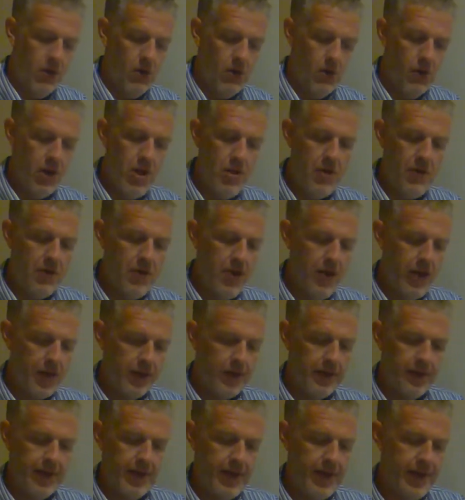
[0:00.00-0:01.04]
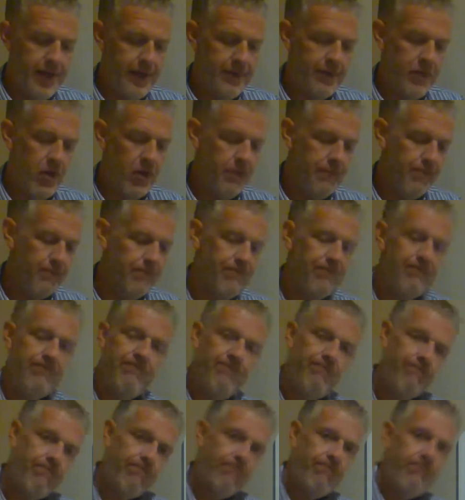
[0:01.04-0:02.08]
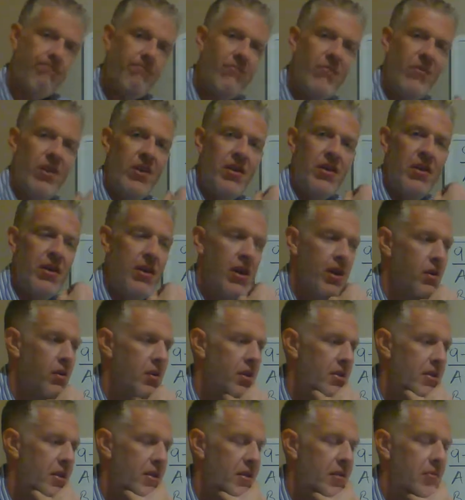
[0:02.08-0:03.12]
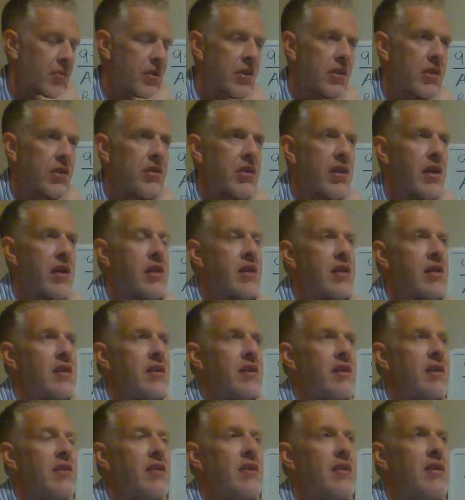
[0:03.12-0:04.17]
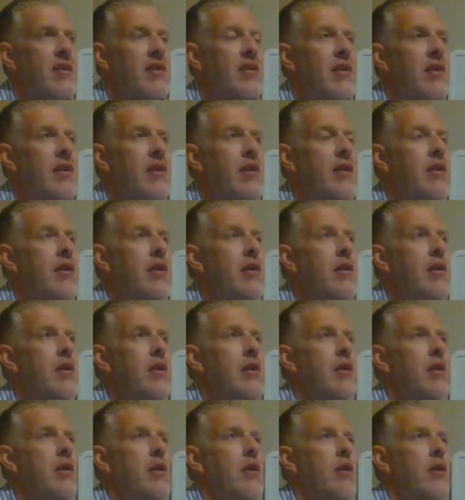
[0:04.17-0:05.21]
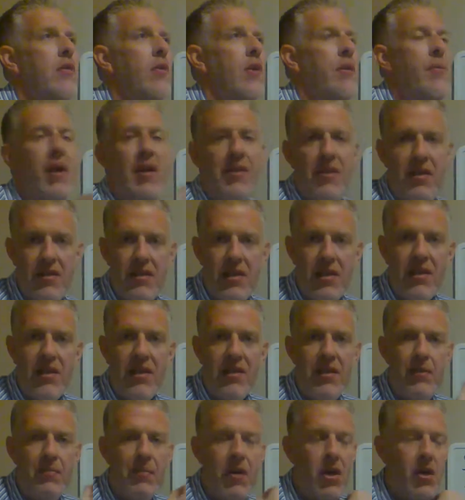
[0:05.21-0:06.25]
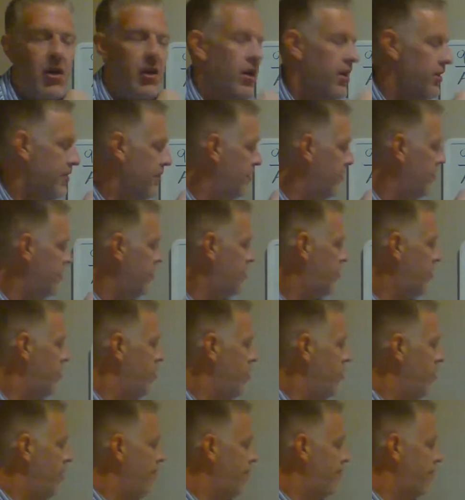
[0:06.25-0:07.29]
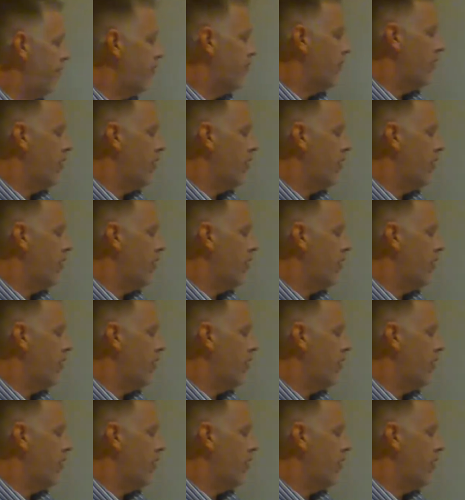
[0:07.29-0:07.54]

what do you think? Um, you know, is there something to that? As is uh, what about this hedonistic paradox? Is it true that